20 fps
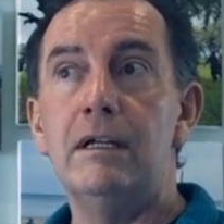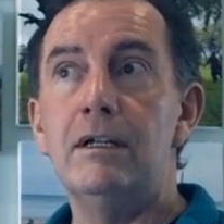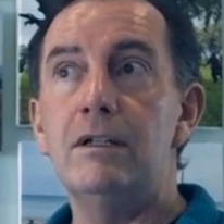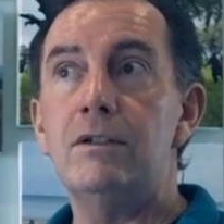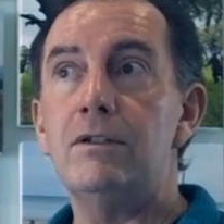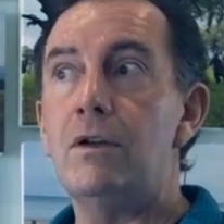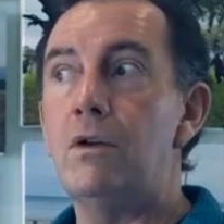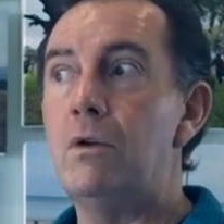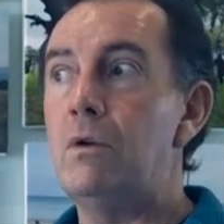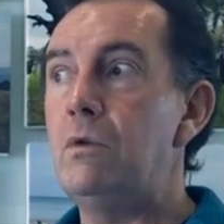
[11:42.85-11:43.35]

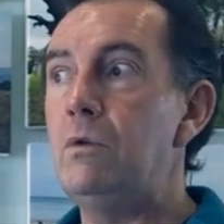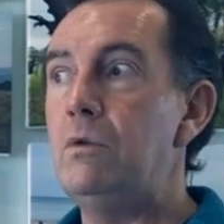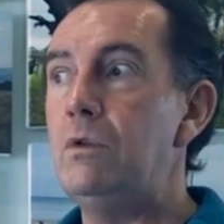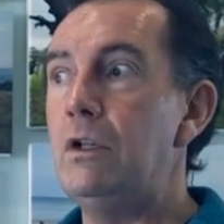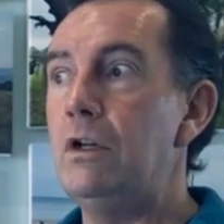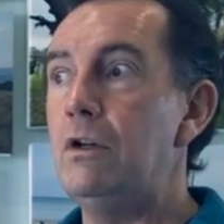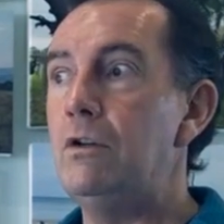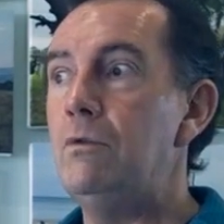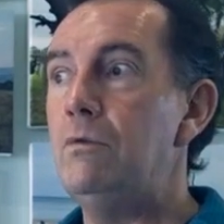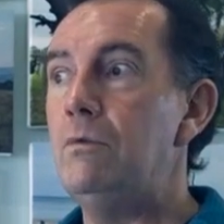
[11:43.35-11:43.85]
So
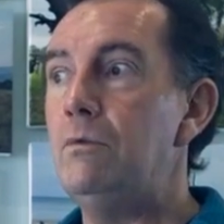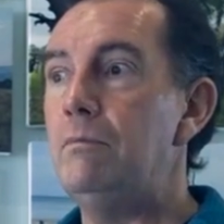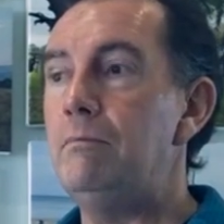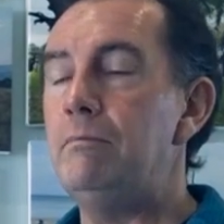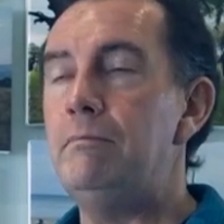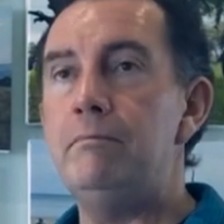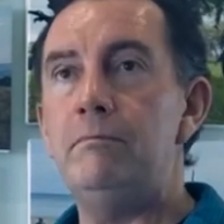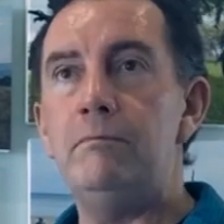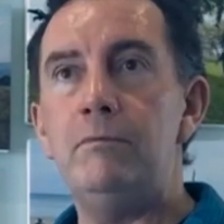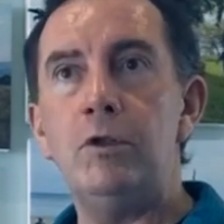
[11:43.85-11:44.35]

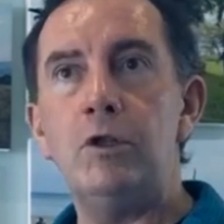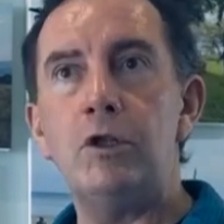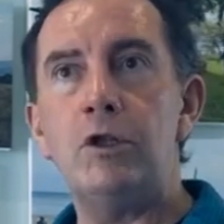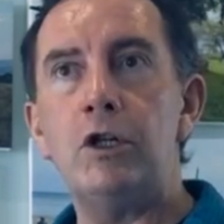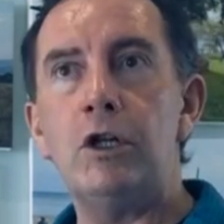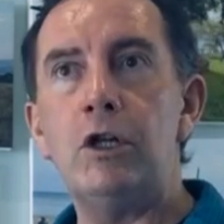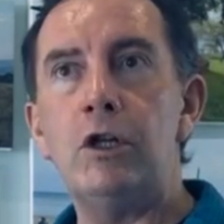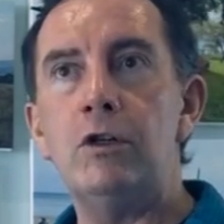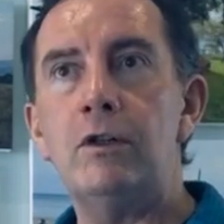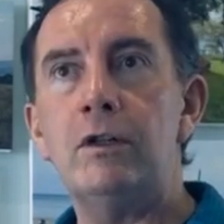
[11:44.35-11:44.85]
you
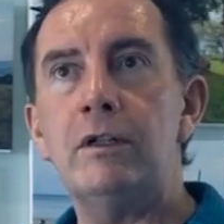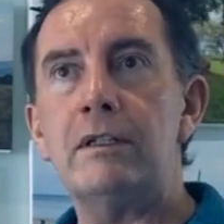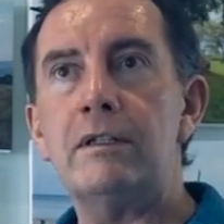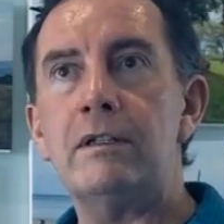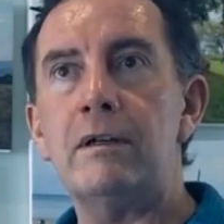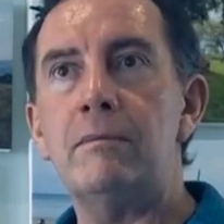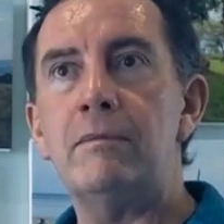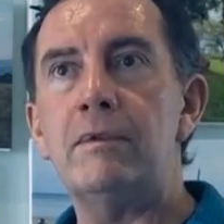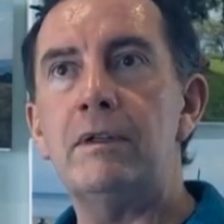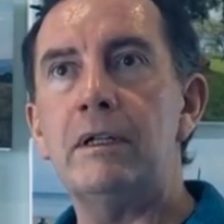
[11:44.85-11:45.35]
can look at
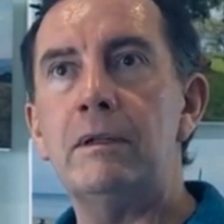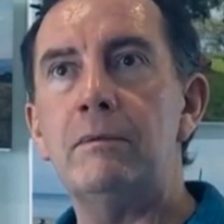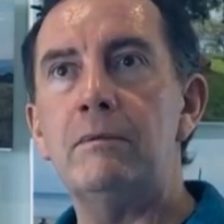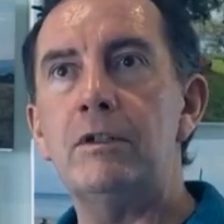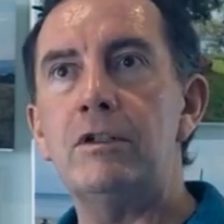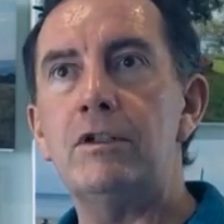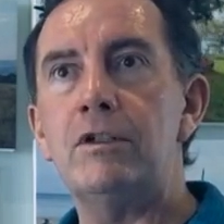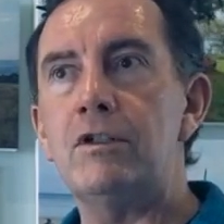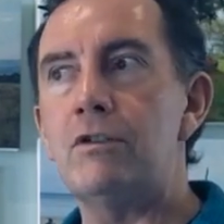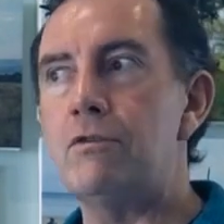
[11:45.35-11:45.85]
something
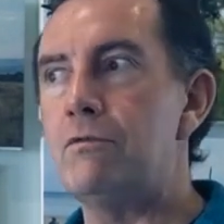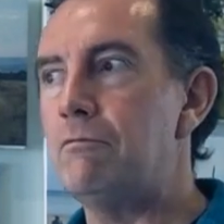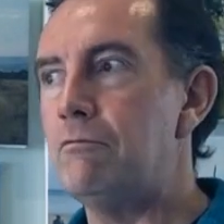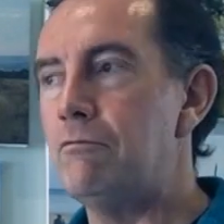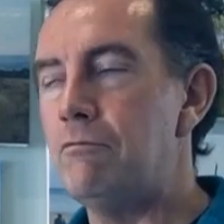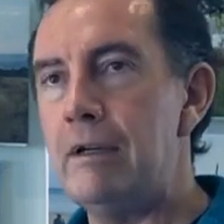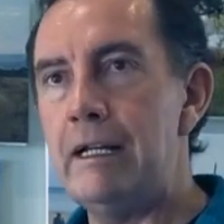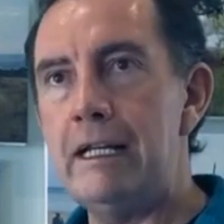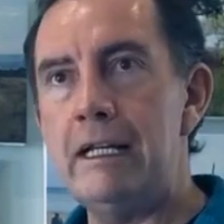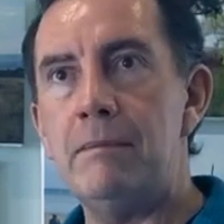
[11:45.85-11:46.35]
which is
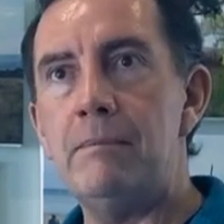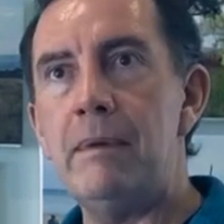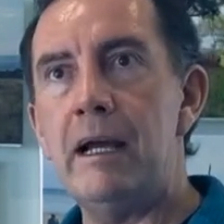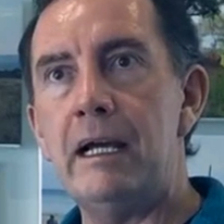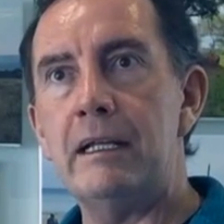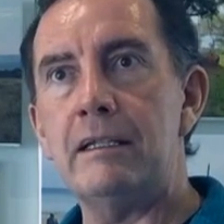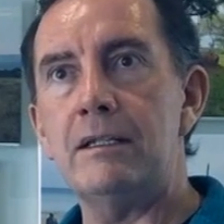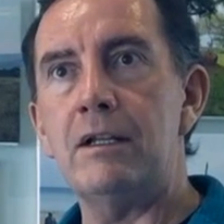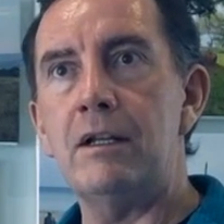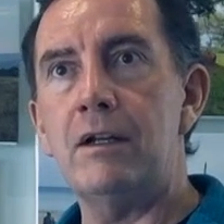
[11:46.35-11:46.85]
really a
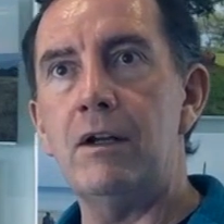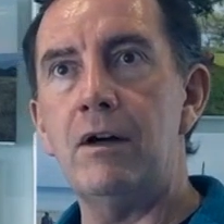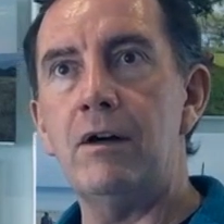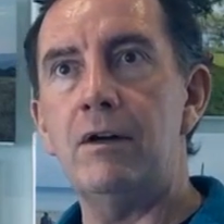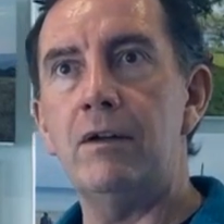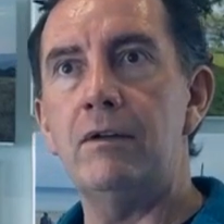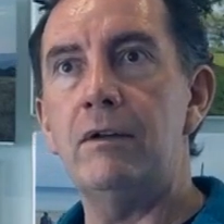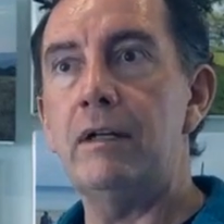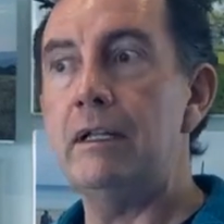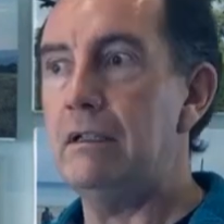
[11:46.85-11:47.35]
bad
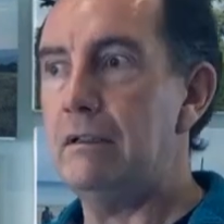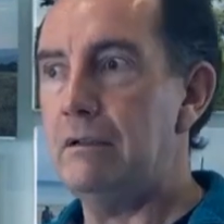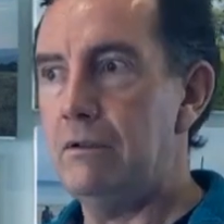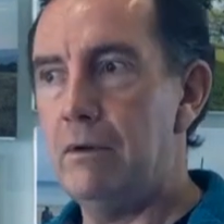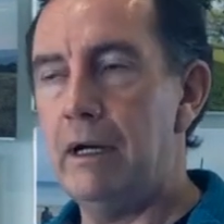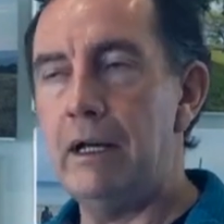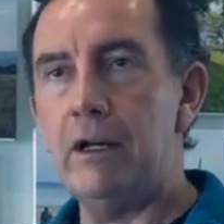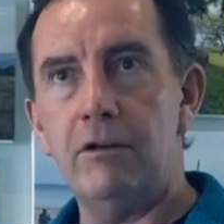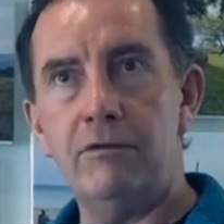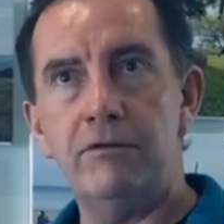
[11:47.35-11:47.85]
scenario, and
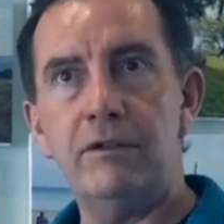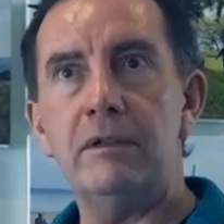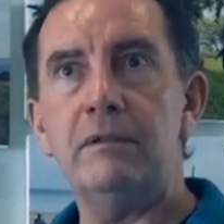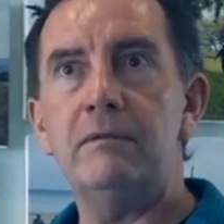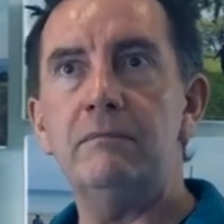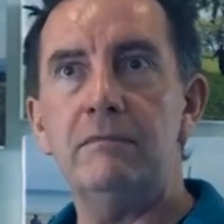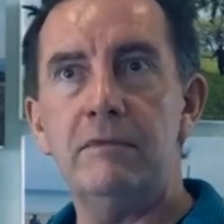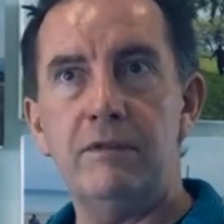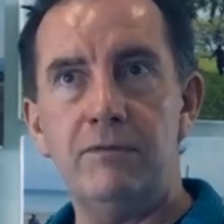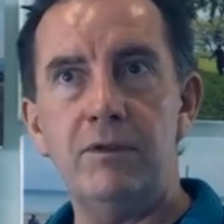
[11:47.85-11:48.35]
quite
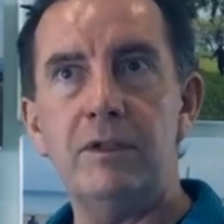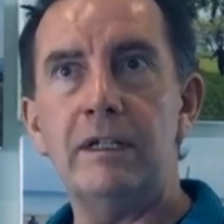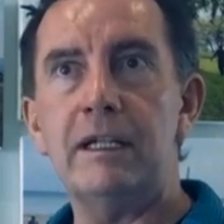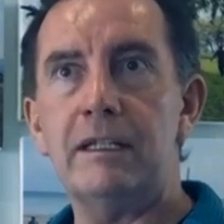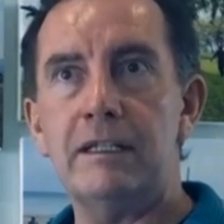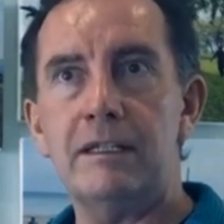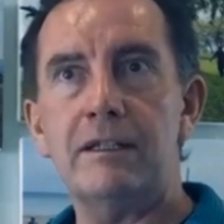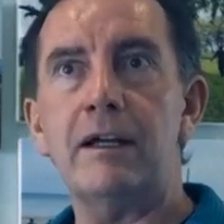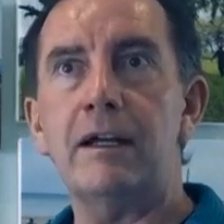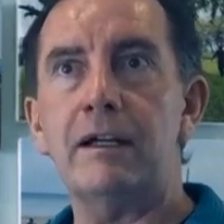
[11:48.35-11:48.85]
often, if you
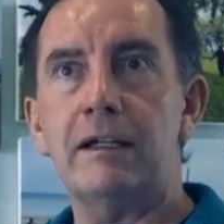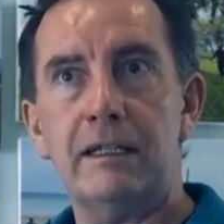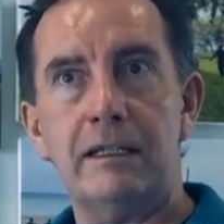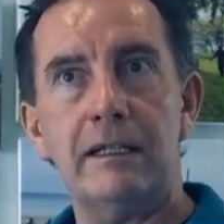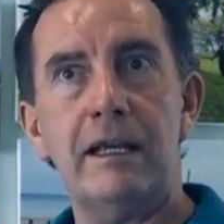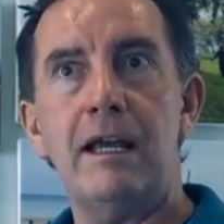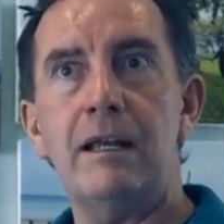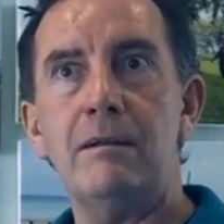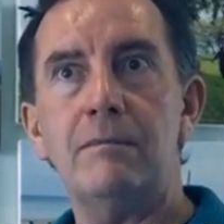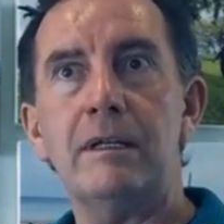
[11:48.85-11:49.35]
get stuck, it
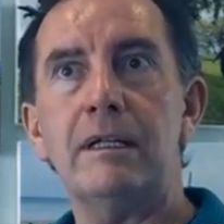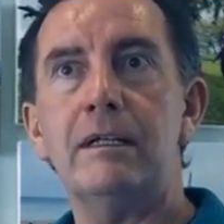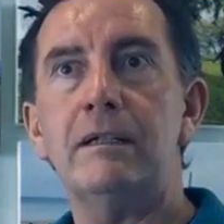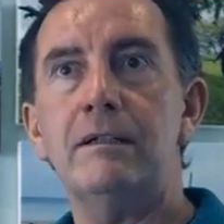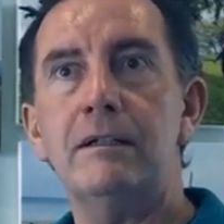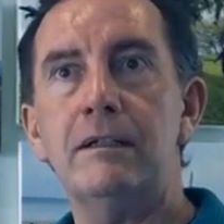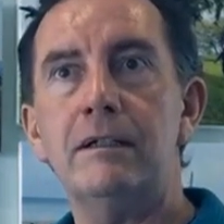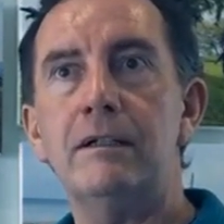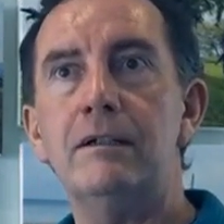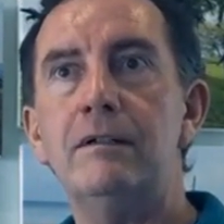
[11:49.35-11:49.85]
can be.